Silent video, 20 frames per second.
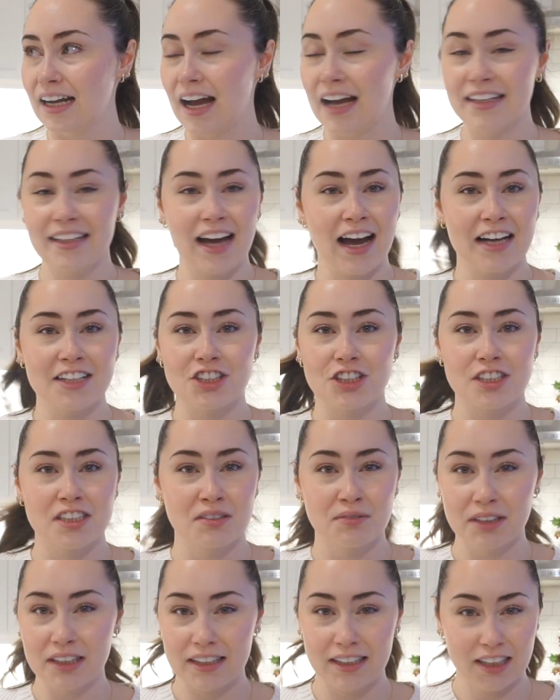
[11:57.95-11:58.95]
Yeah, I just
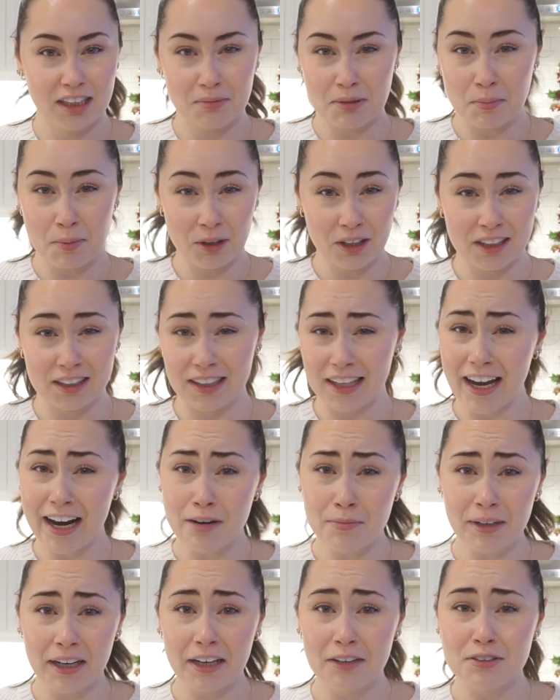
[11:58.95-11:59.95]
didn't really think about pulling the
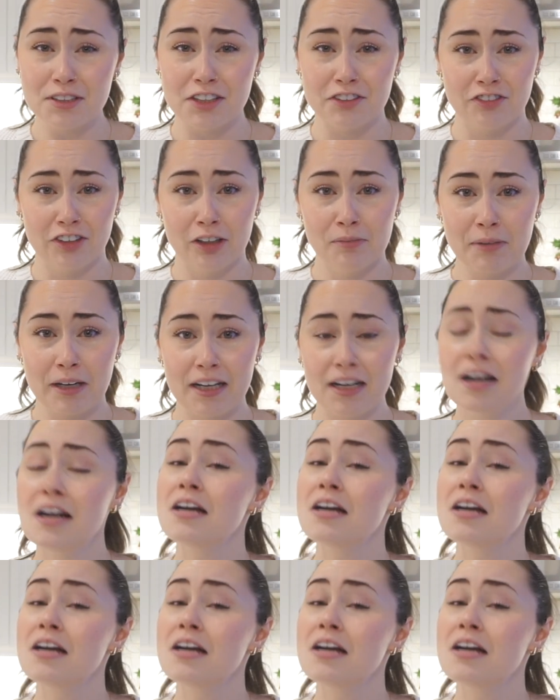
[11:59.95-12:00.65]
camera out to film it.